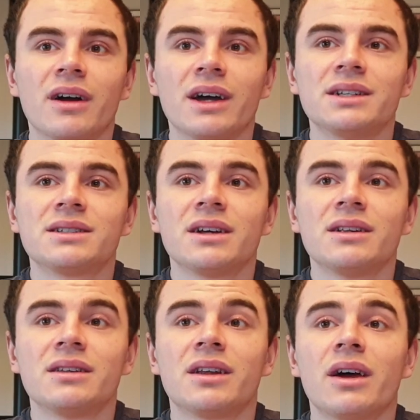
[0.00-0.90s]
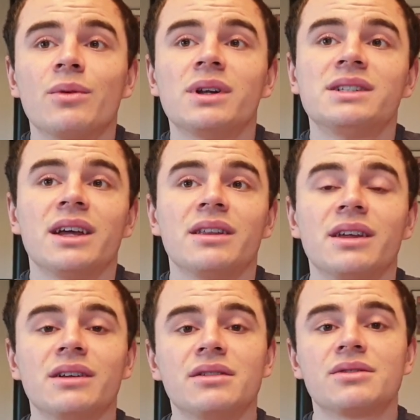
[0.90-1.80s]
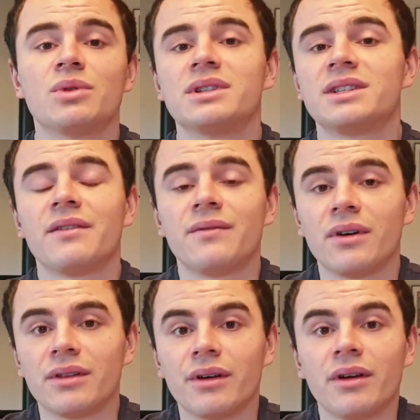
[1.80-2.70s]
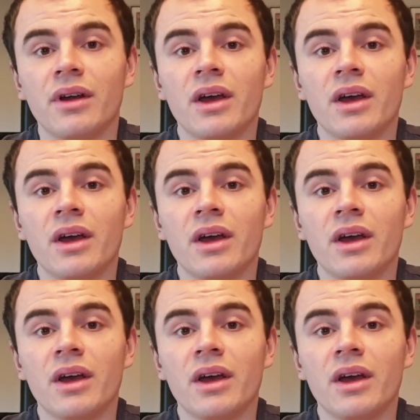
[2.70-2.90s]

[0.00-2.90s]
I decided that I want to take things one step further.